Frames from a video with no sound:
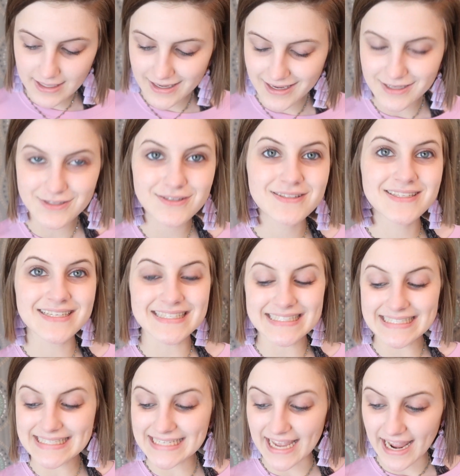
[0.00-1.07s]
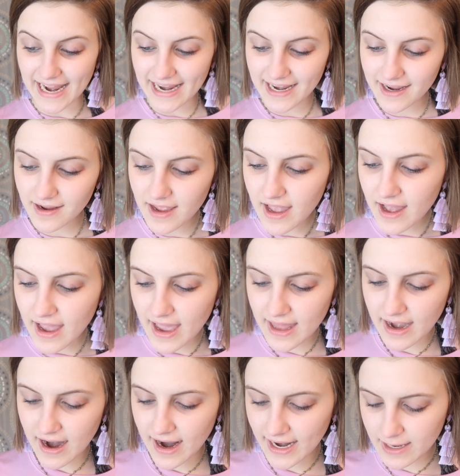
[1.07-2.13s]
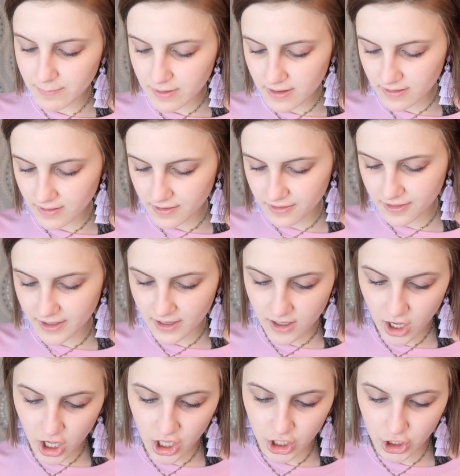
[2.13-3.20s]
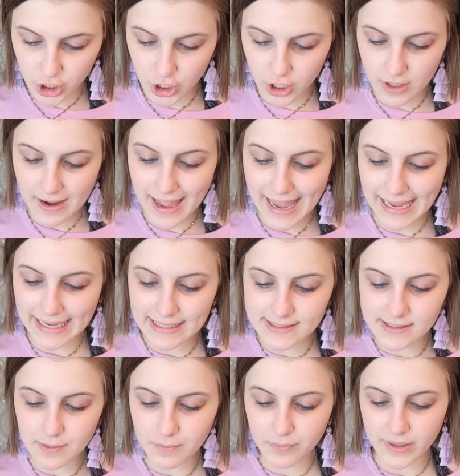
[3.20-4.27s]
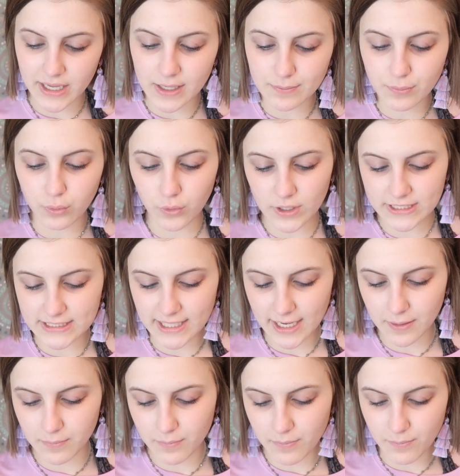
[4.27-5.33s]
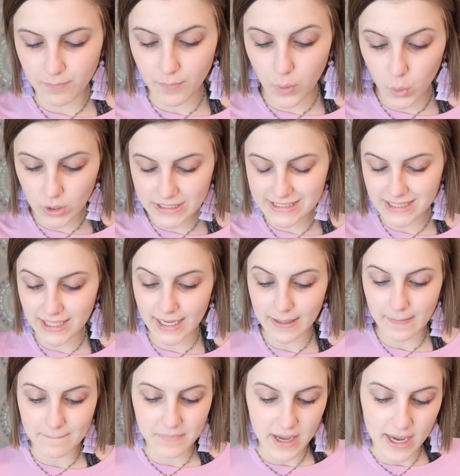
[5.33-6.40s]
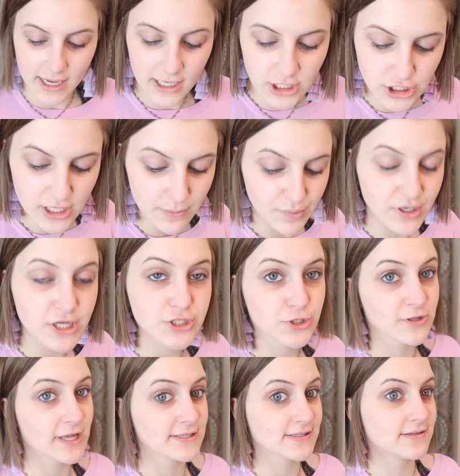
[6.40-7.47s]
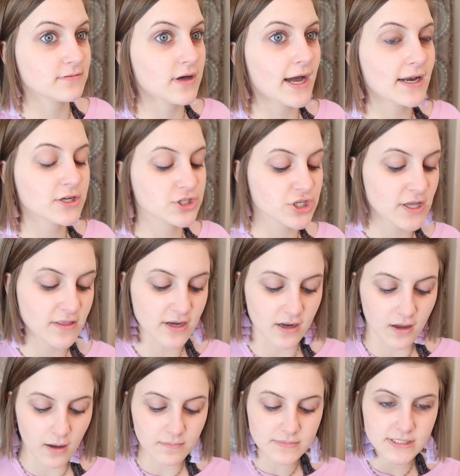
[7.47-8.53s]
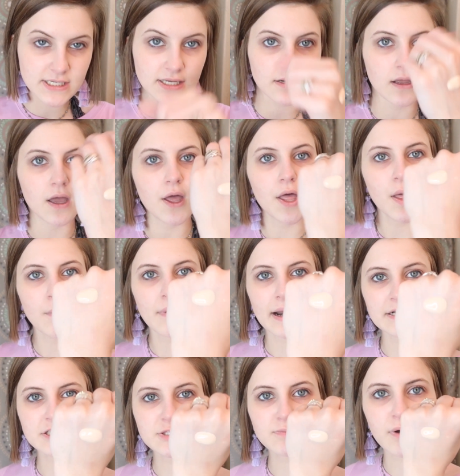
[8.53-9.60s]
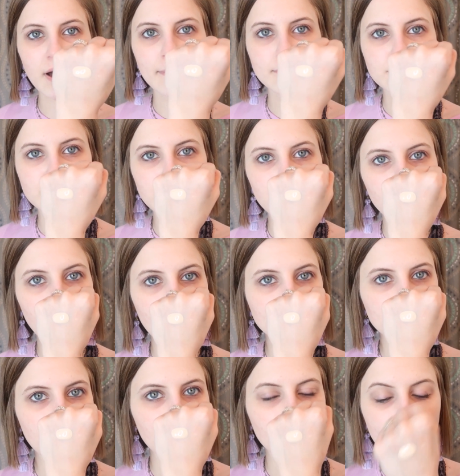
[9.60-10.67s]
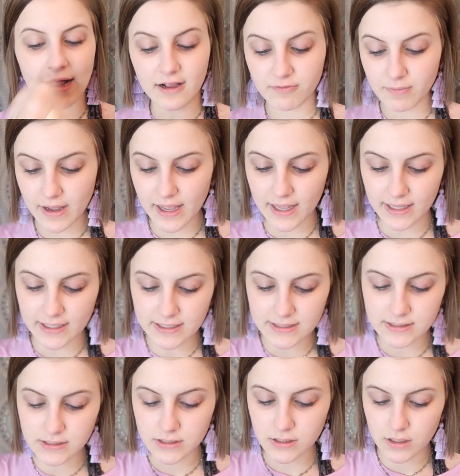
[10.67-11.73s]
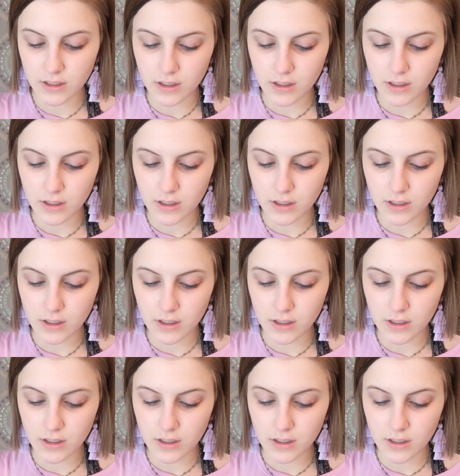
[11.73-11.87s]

it today. And I am in the color 8B Porcelain Beige, and I'm pretty sure that's the lightest shade that it comes in. But I just pumped 2 pumps on the back of my hand,